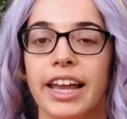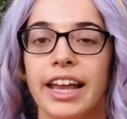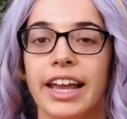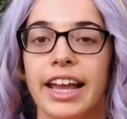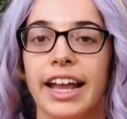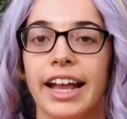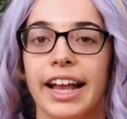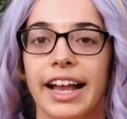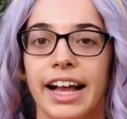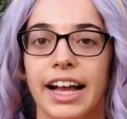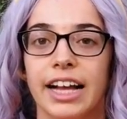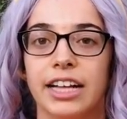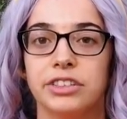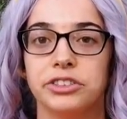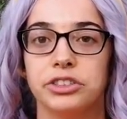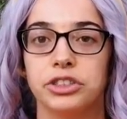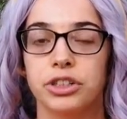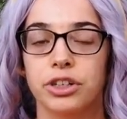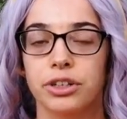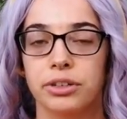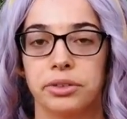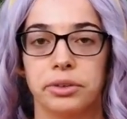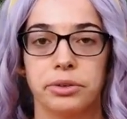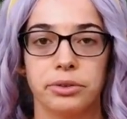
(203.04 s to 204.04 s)
and
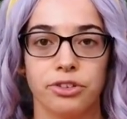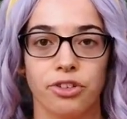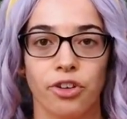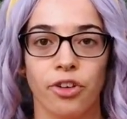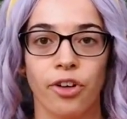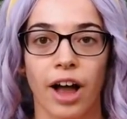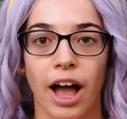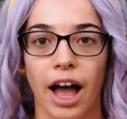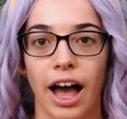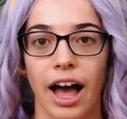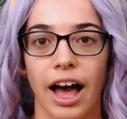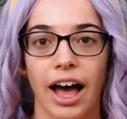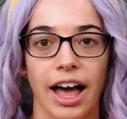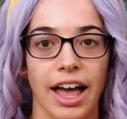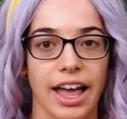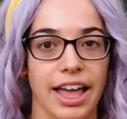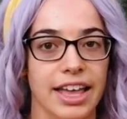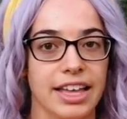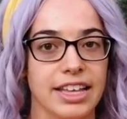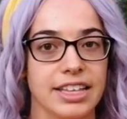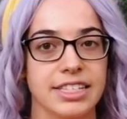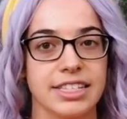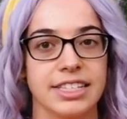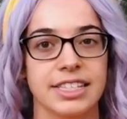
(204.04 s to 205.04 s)
close your
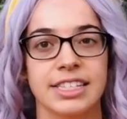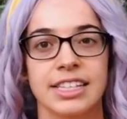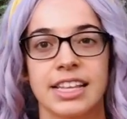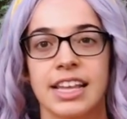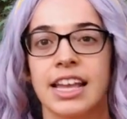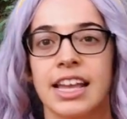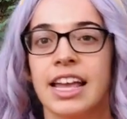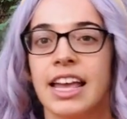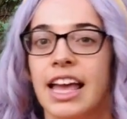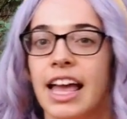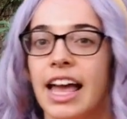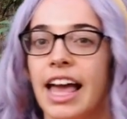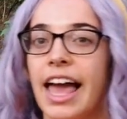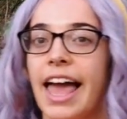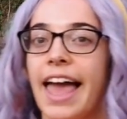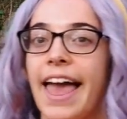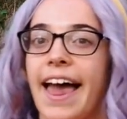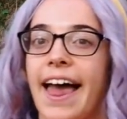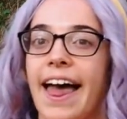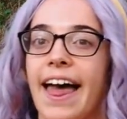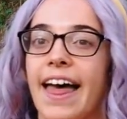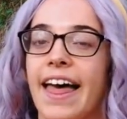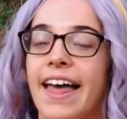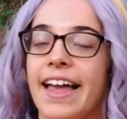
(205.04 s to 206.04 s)
eyes.
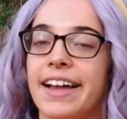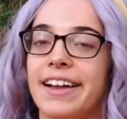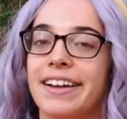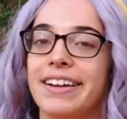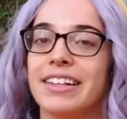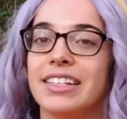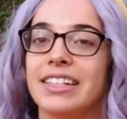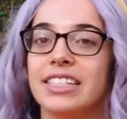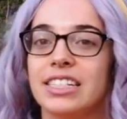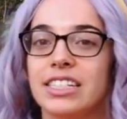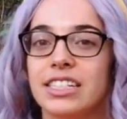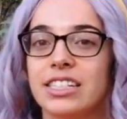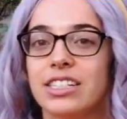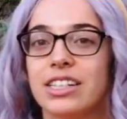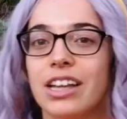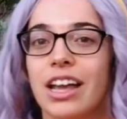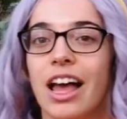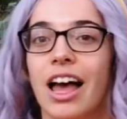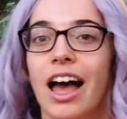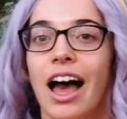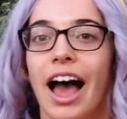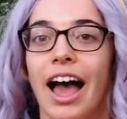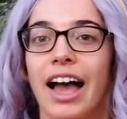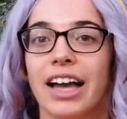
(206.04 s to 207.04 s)
And
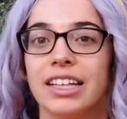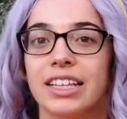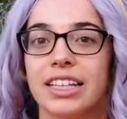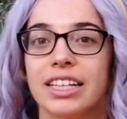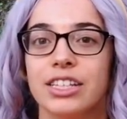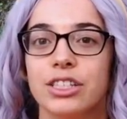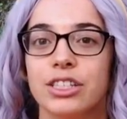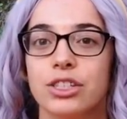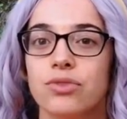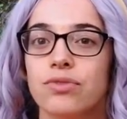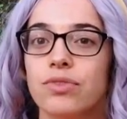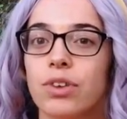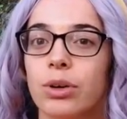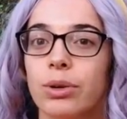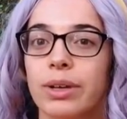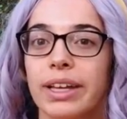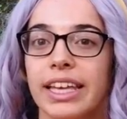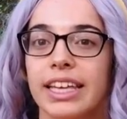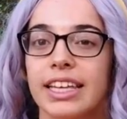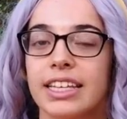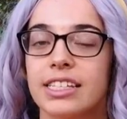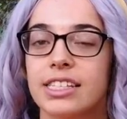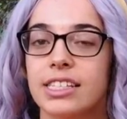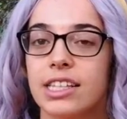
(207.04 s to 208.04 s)
I like to
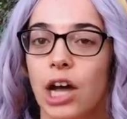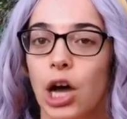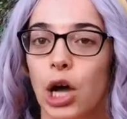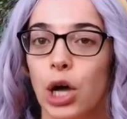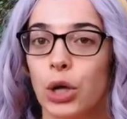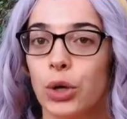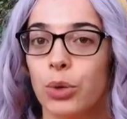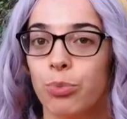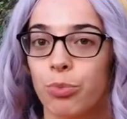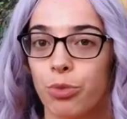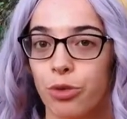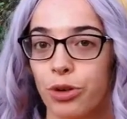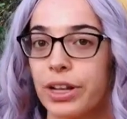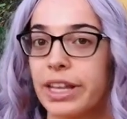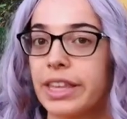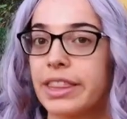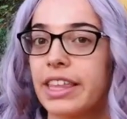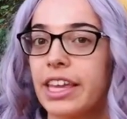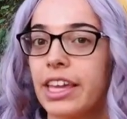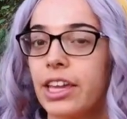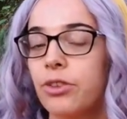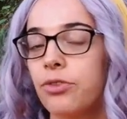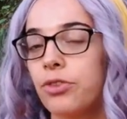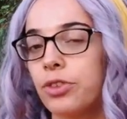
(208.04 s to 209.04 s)
focus on
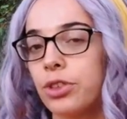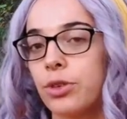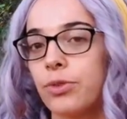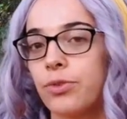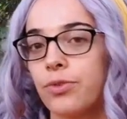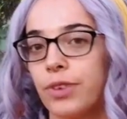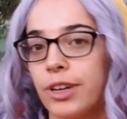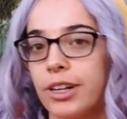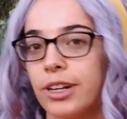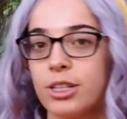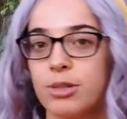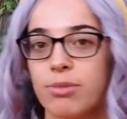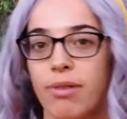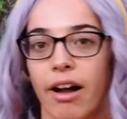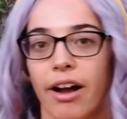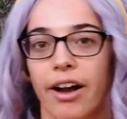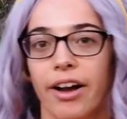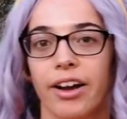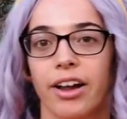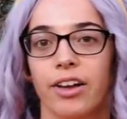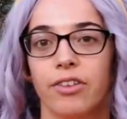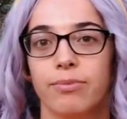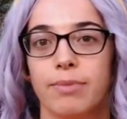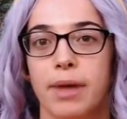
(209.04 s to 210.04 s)
breathing for the first
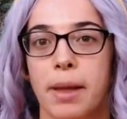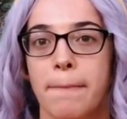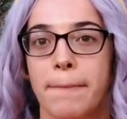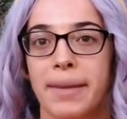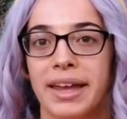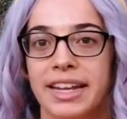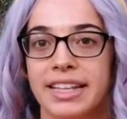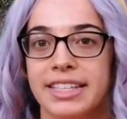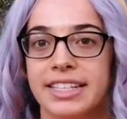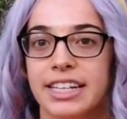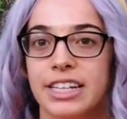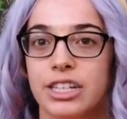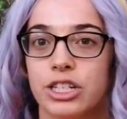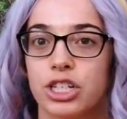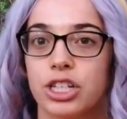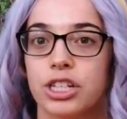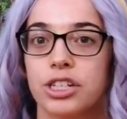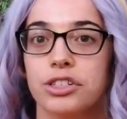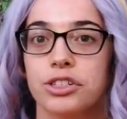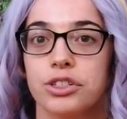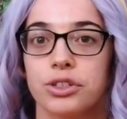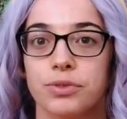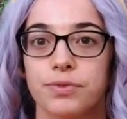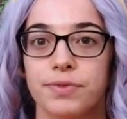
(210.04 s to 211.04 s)
part of my meditation
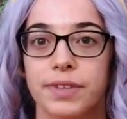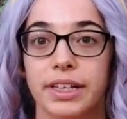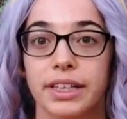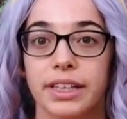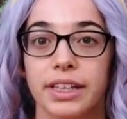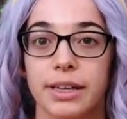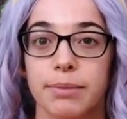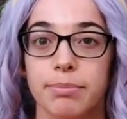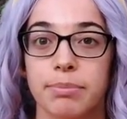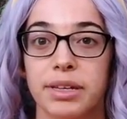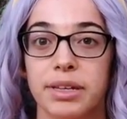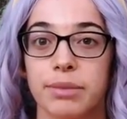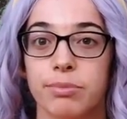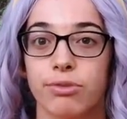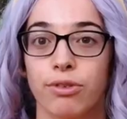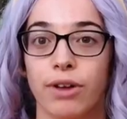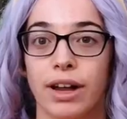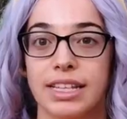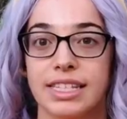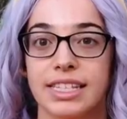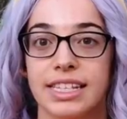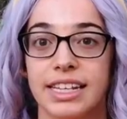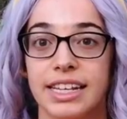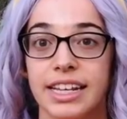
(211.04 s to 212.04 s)
to really be
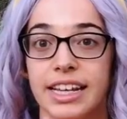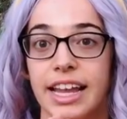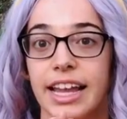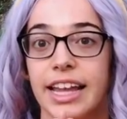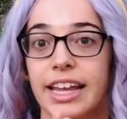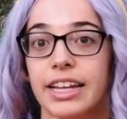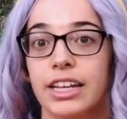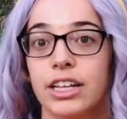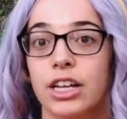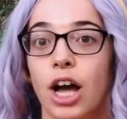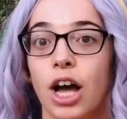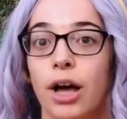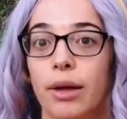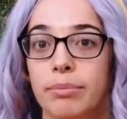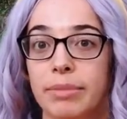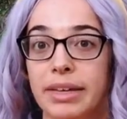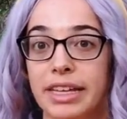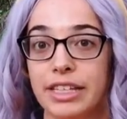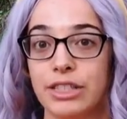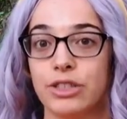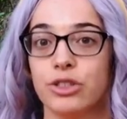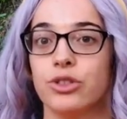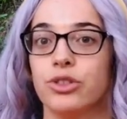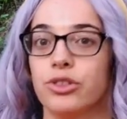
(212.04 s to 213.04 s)
present and come
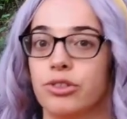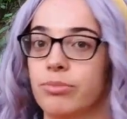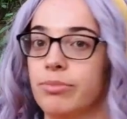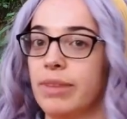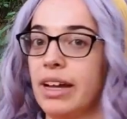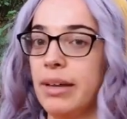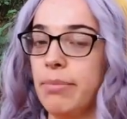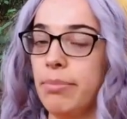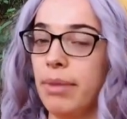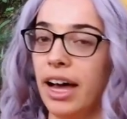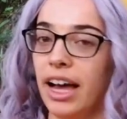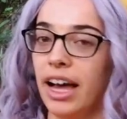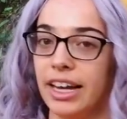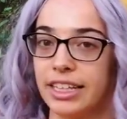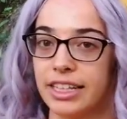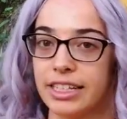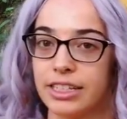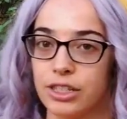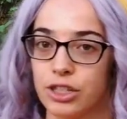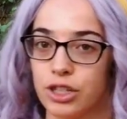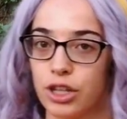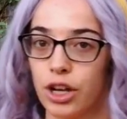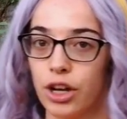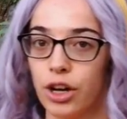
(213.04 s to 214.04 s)
into my body.
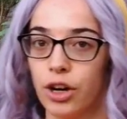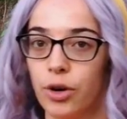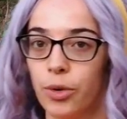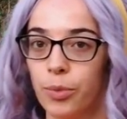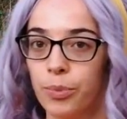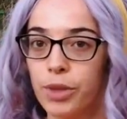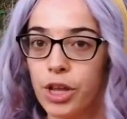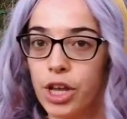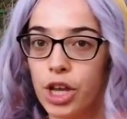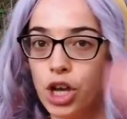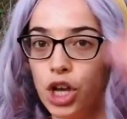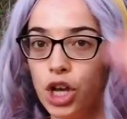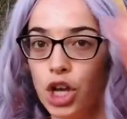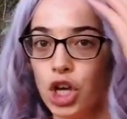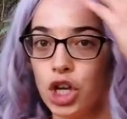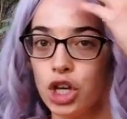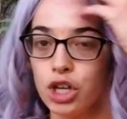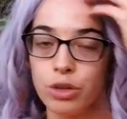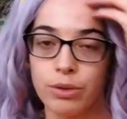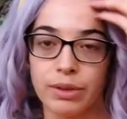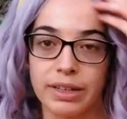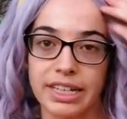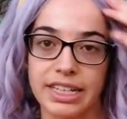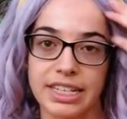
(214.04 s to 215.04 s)
So
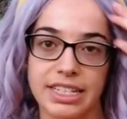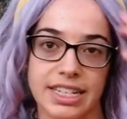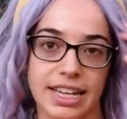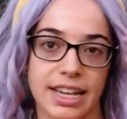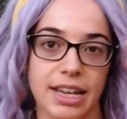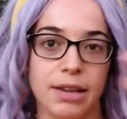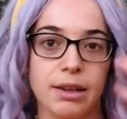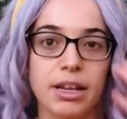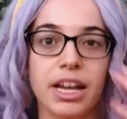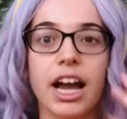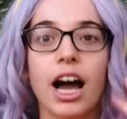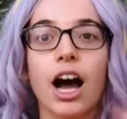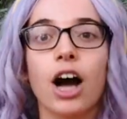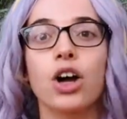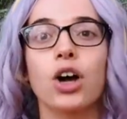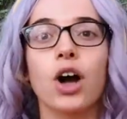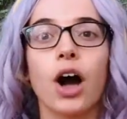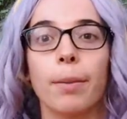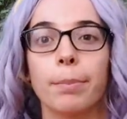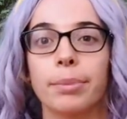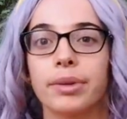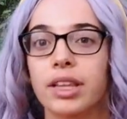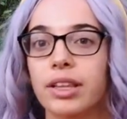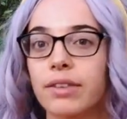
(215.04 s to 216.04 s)
you can take a
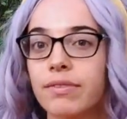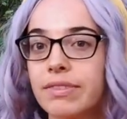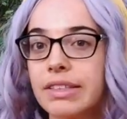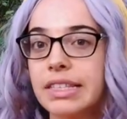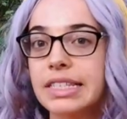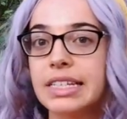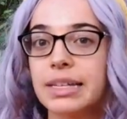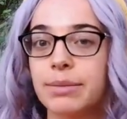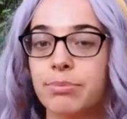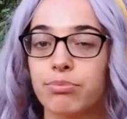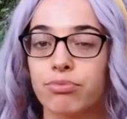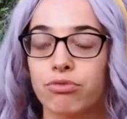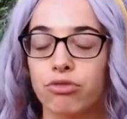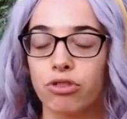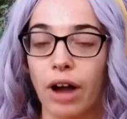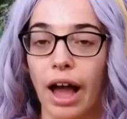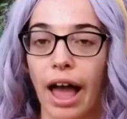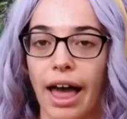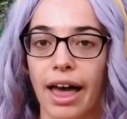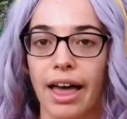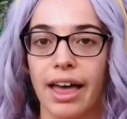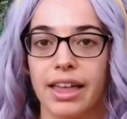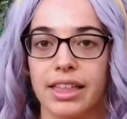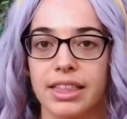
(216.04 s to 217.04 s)
couple of deep
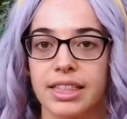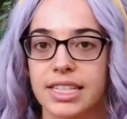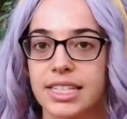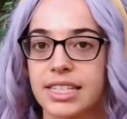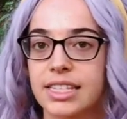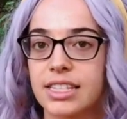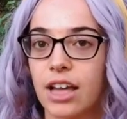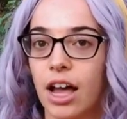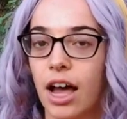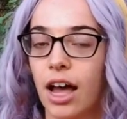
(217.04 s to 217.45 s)
breaths